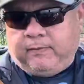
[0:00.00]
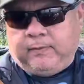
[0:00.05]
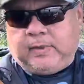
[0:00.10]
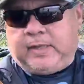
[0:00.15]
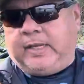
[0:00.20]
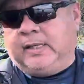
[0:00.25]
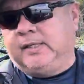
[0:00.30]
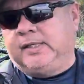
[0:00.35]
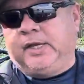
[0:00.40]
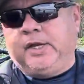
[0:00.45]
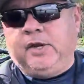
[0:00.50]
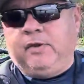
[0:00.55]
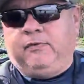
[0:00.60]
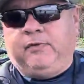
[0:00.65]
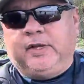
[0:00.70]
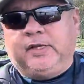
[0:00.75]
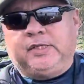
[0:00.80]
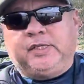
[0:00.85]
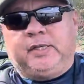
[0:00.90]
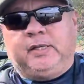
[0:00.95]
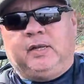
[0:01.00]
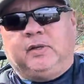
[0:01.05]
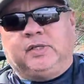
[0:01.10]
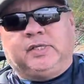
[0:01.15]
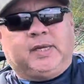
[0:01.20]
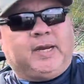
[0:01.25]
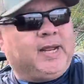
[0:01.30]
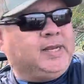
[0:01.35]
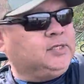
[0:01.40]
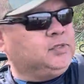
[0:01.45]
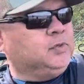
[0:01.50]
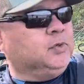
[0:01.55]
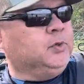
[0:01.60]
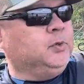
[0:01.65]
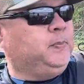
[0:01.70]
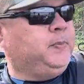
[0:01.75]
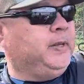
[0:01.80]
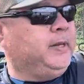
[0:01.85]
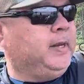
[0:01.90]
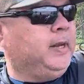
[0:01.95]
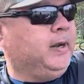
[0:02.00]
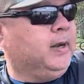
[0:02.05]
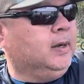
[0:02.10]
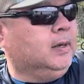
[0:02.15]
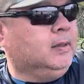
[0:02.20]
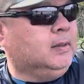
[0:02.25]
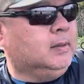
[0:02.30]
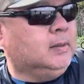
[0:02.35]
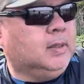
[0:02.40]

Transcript: Continued fishing. There was a nice group in there.